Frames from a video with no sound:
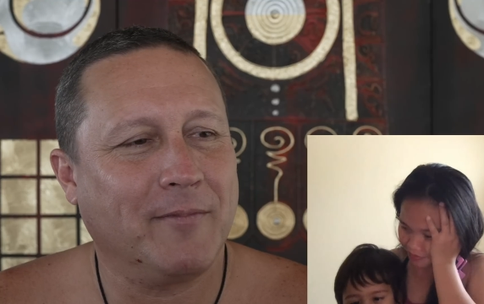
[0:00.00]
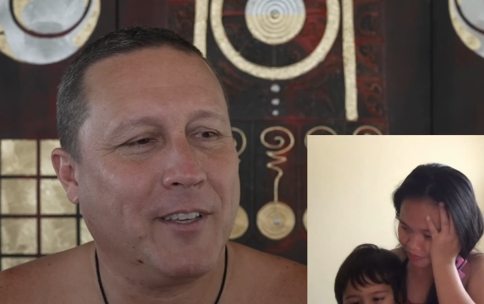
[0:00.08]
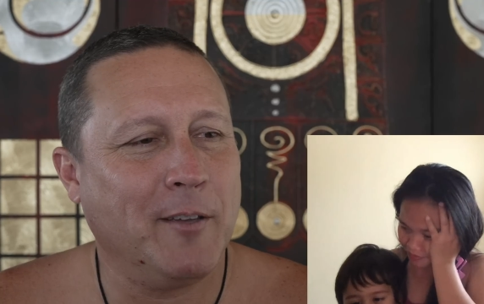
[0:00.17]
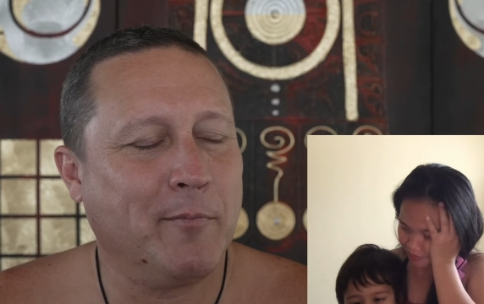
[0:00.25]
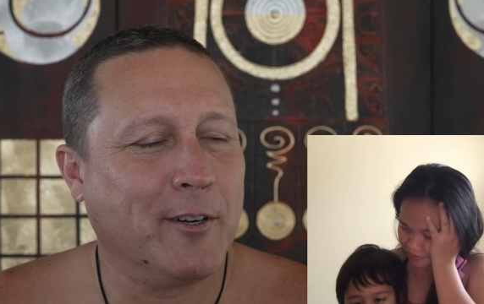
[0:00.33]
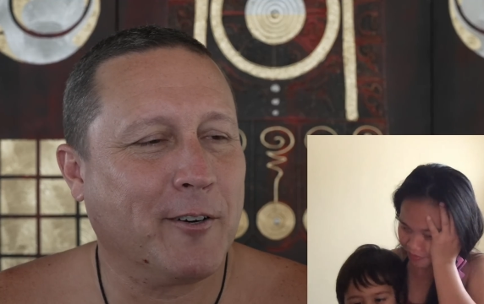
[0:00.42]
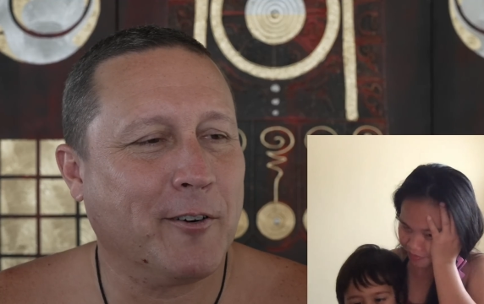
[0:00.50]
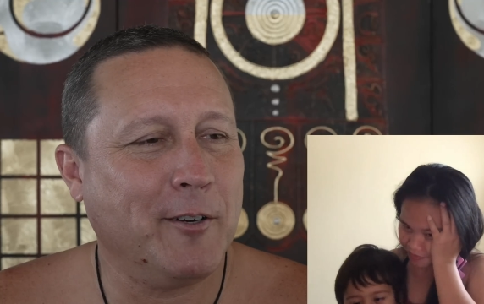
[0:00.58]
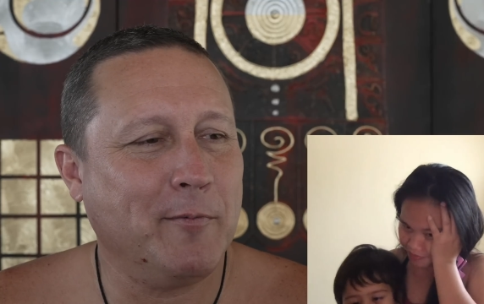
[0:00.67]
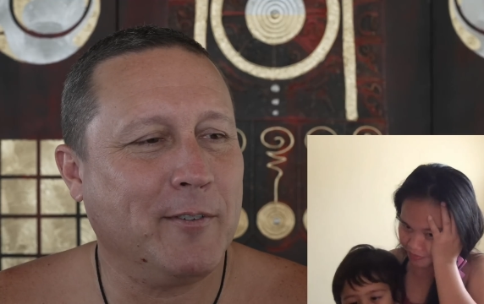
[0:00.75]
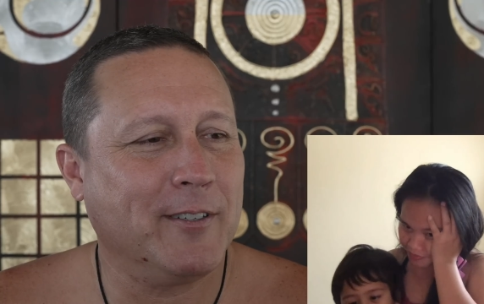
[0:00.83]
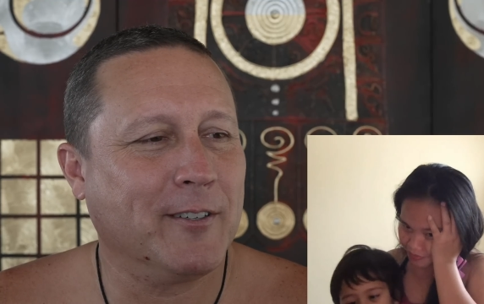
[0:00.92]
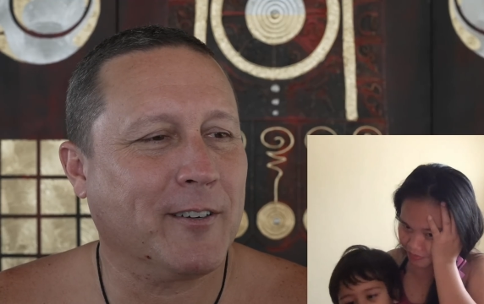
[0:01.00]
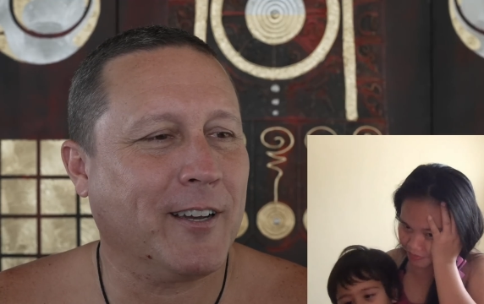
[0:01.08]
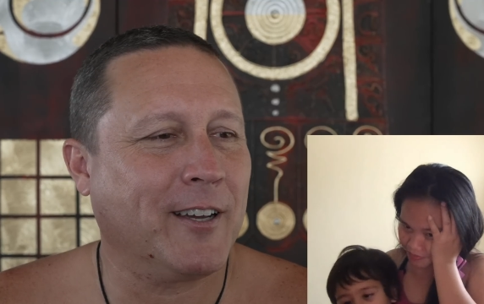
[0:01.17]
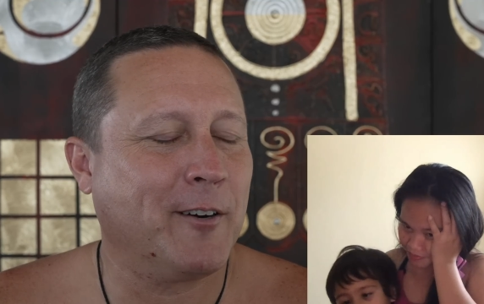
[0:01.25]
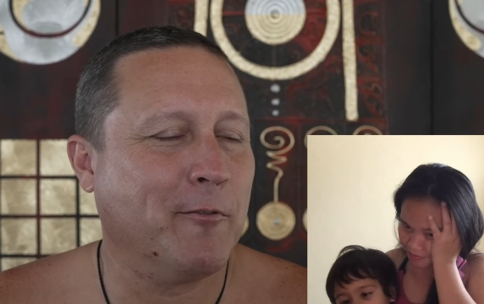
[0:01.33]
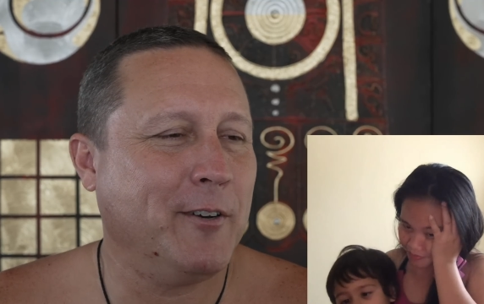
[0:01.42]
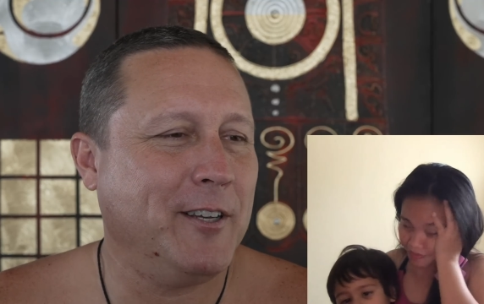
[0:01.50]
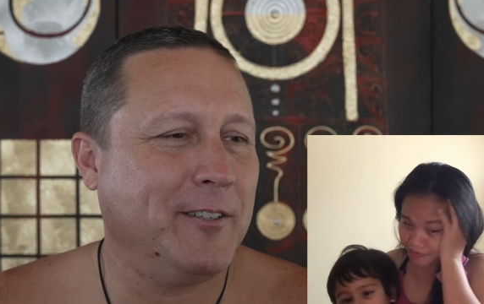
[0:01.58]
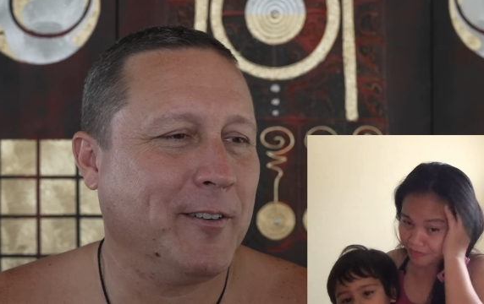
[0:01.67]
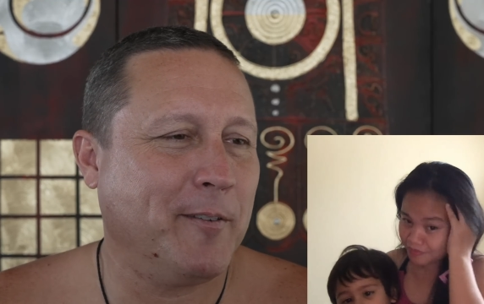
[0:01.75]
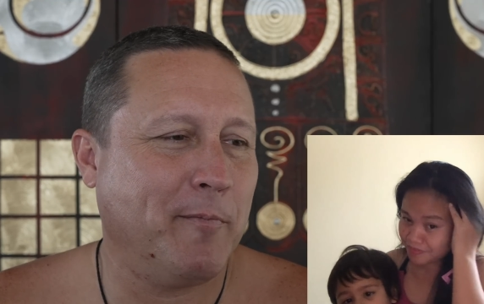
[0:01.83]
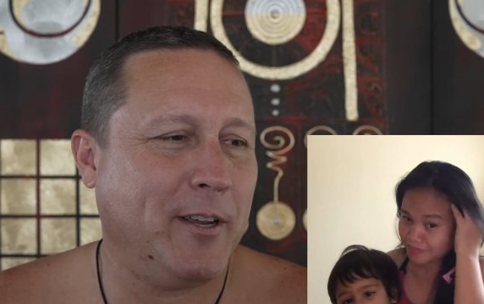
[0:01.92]
Speaker 1: keep your Creamsilk out of reach of
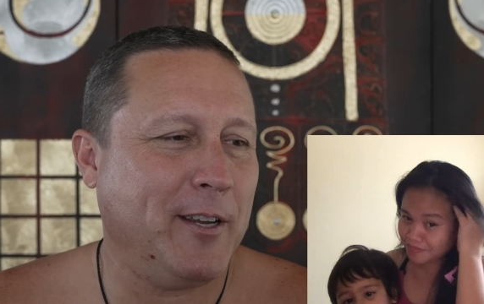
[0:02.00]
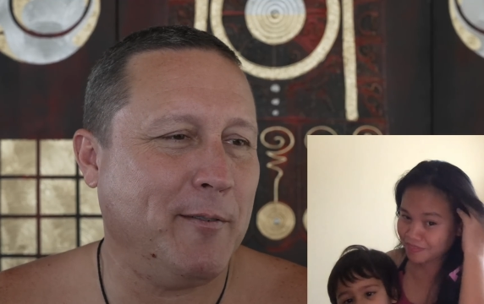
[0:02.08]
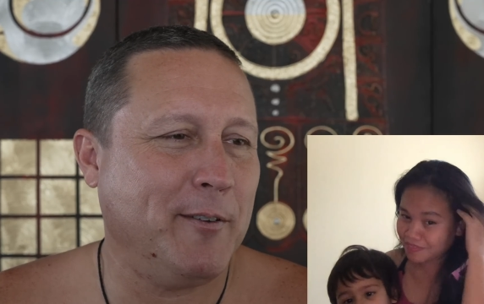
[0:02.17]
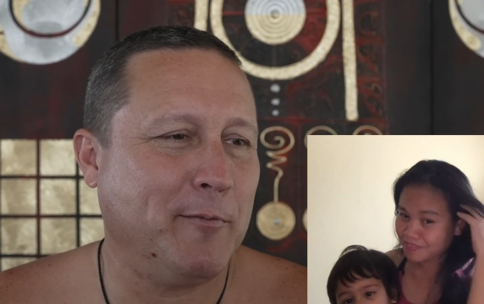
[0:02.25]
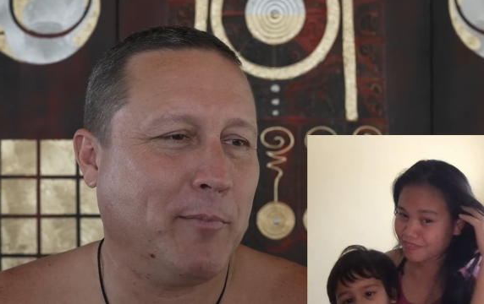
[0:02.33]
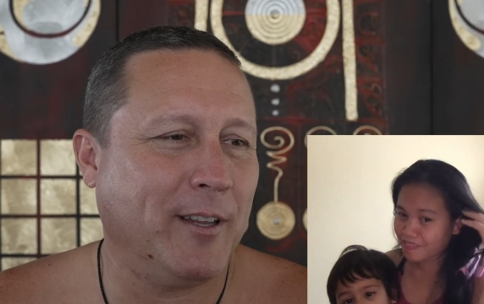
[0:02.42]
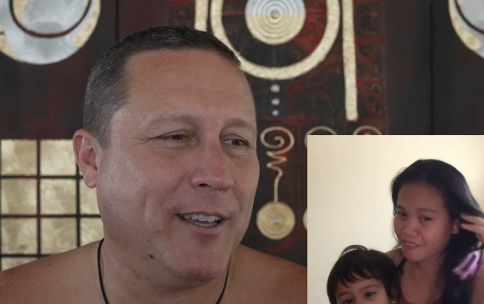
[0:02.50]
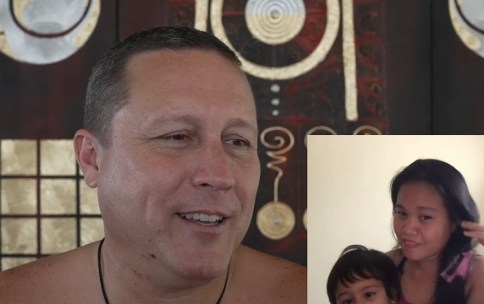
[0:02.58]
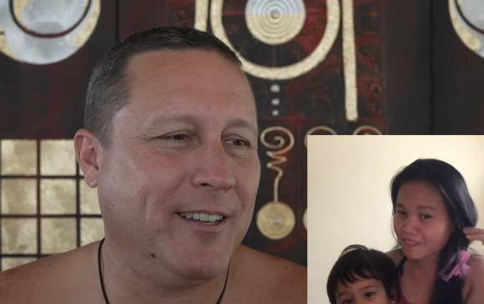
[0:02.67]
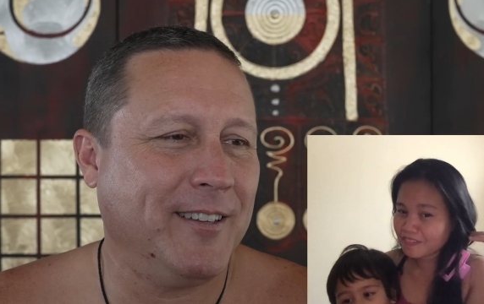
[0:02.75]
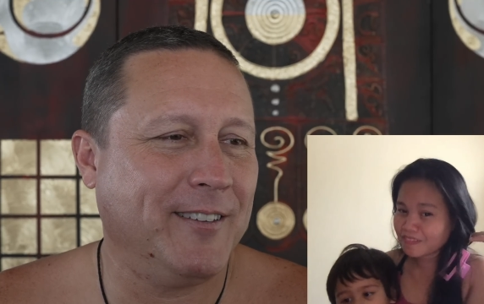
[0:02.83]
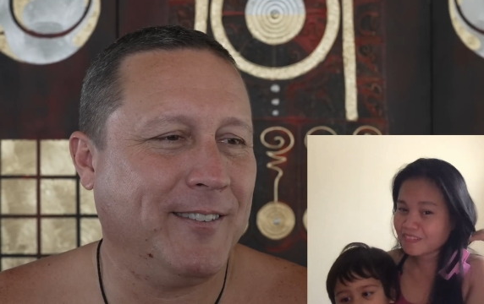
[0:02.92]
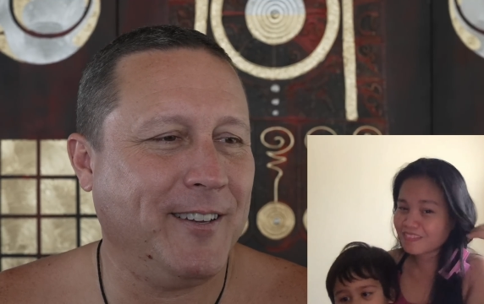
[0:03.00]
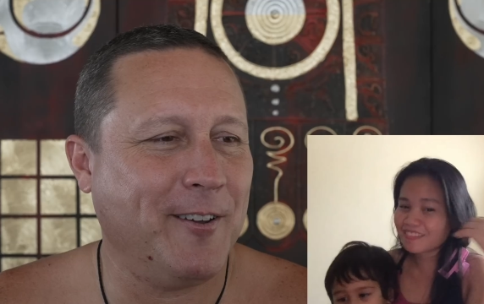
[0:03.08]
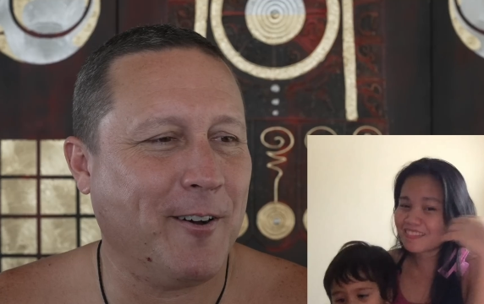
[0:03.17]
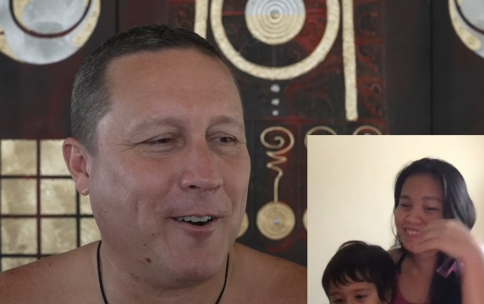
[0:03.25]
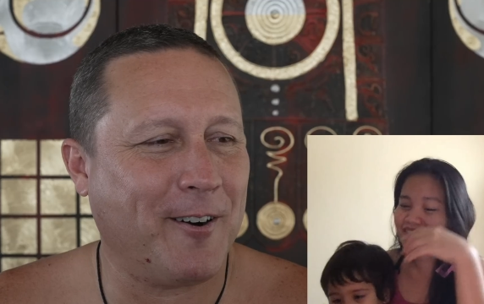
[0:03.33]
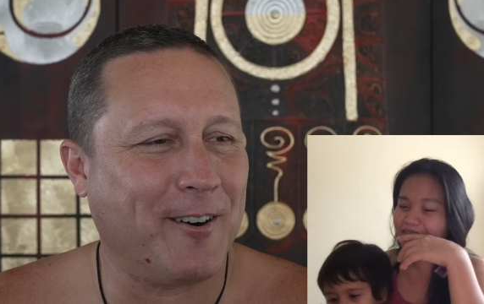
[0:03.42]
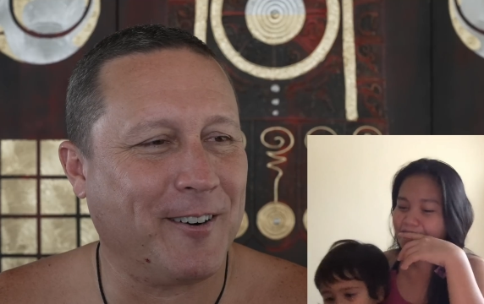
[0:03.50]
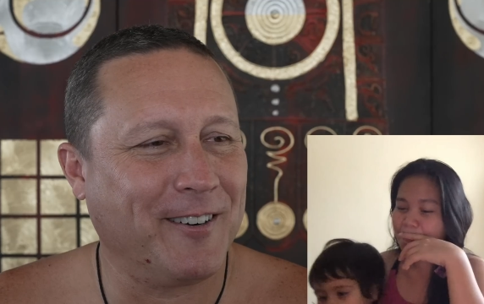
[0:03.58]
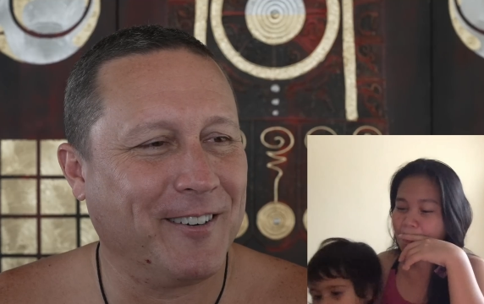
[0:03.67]
the babies playing in the CR.